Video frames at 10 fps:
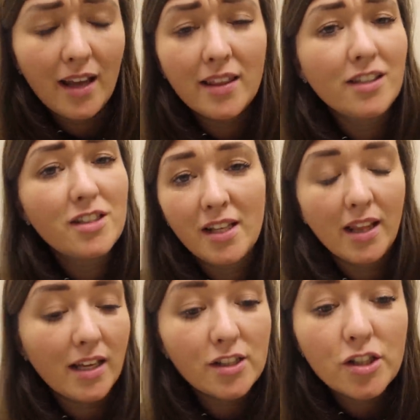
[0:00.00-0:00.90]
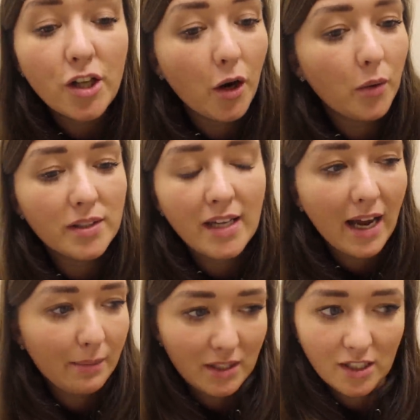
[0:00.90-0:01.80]
I just think they're so
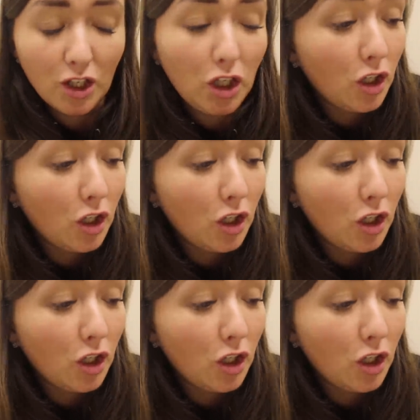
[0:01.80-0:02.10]
timeless and